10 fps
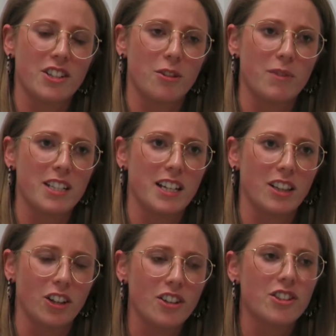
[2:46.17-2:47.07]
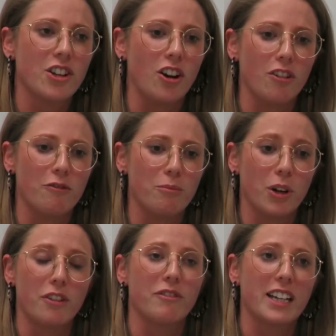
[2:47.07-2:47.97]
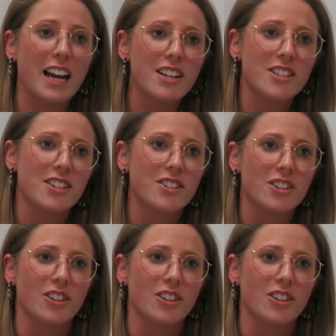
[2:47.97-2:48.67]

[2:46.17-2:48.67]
So we see lots of modification